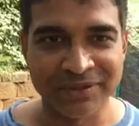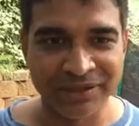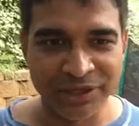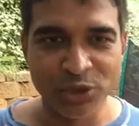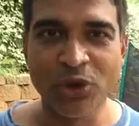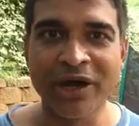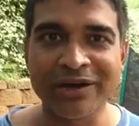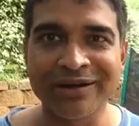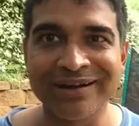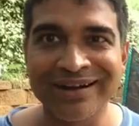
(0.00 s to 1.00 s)
The doer,
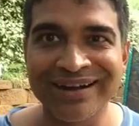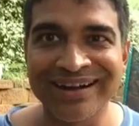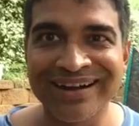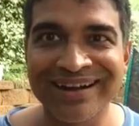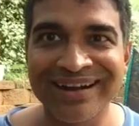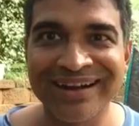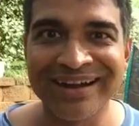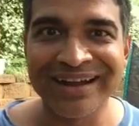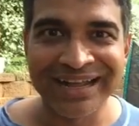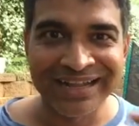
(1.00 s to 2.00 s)

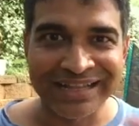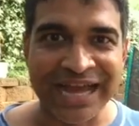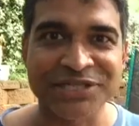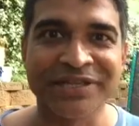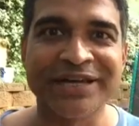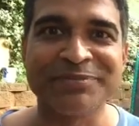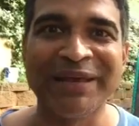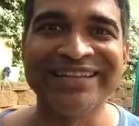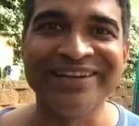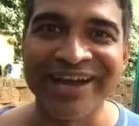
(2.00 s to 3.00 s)
the action that's
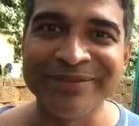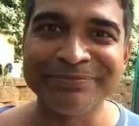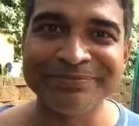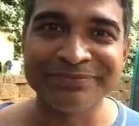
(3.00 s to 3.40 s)
being done,